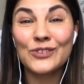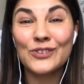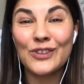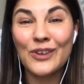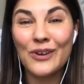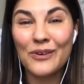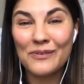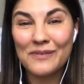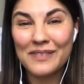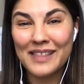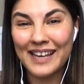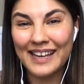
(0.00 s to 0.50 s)

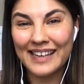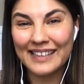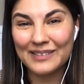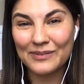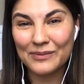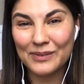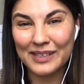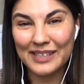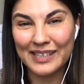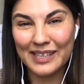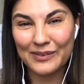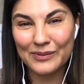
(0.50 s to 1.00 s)
know
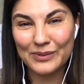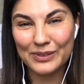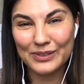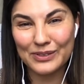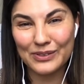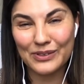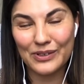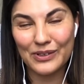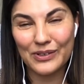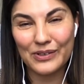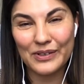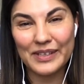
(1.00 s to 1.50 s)
that when I
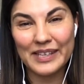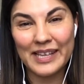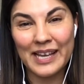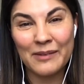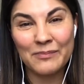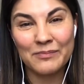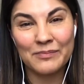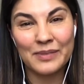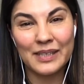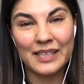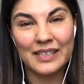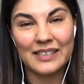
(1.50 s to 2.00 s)
was growing
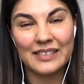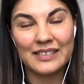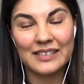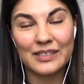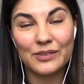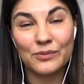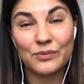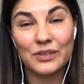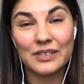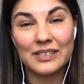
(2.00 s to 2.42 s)
up because it